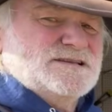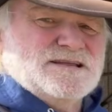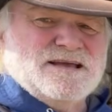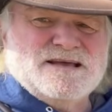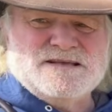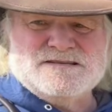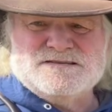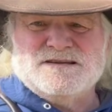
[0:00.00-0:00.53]

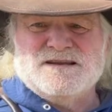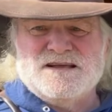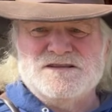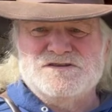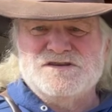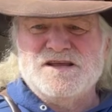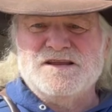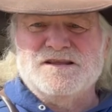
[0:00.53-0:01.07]
test and I
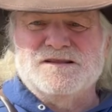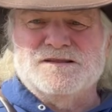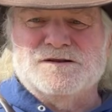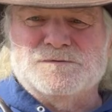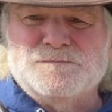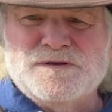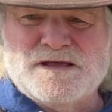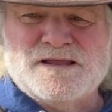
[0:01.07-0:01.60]
cheated a
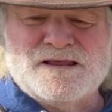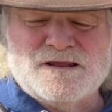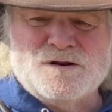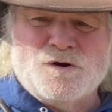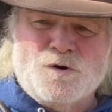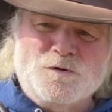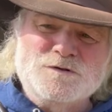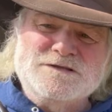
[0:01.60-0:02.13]
little bit and
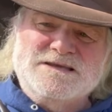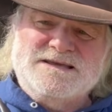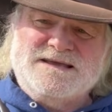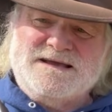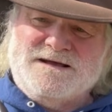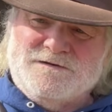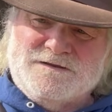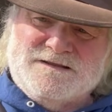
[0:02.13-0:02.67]
only
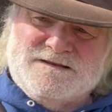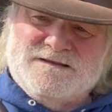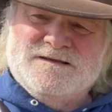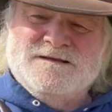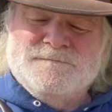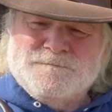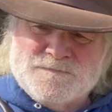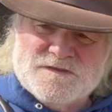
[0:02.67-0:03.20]
counted
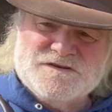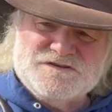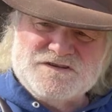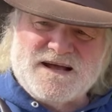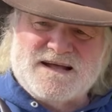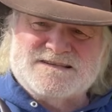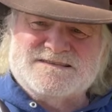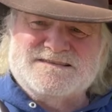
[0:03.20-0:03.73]
the
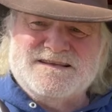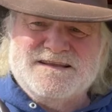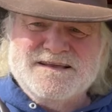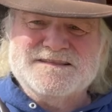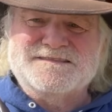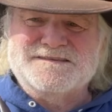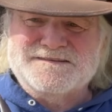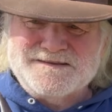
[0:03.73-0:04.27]
shots that
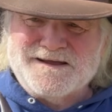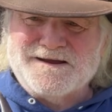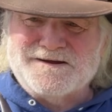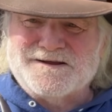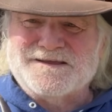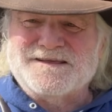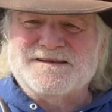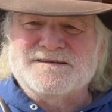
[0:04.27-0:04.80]
hit the
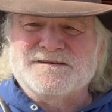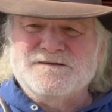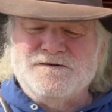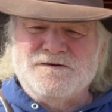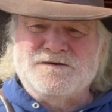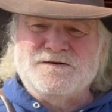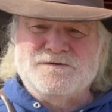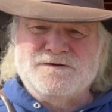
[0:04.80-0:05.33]
target,
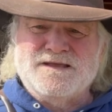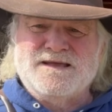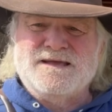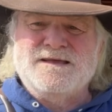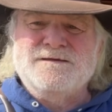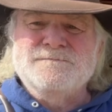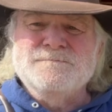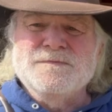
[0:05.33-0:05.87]

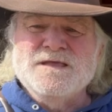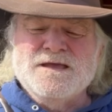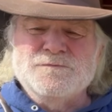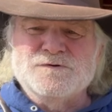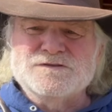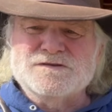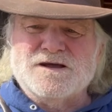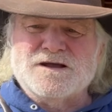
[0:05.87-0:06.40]
okay, and
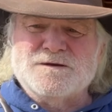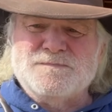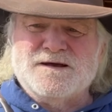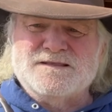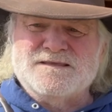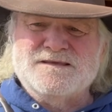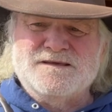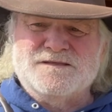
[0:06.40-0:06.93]
we'll talk
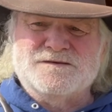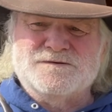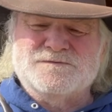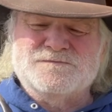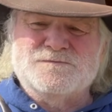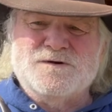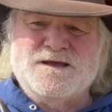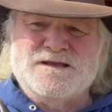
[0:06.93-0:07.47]
about the
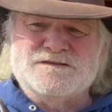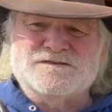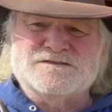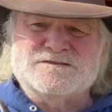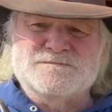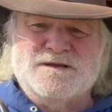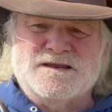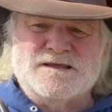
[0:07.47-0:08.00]
other way in
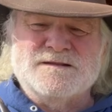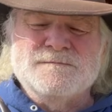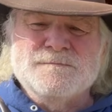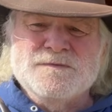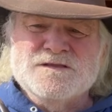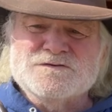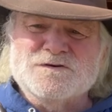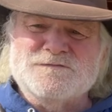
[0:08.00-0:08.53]
just a minute.
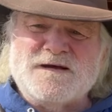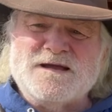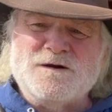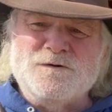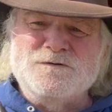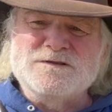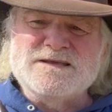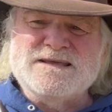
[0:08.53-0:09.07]
So if I
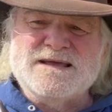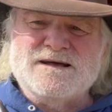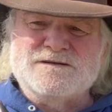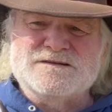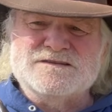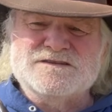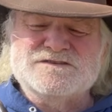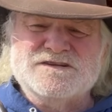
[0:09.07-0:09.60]
only
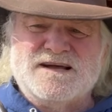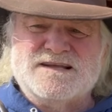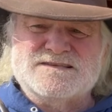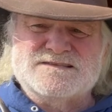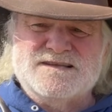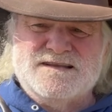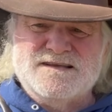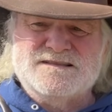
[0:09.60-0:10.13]
counted the
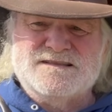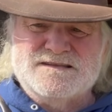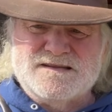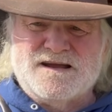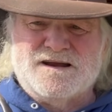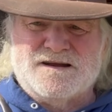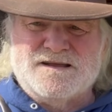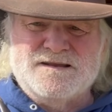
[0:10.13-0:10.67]
shots that hit the
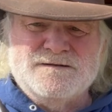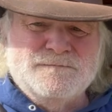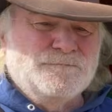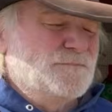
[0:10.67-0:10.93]
target,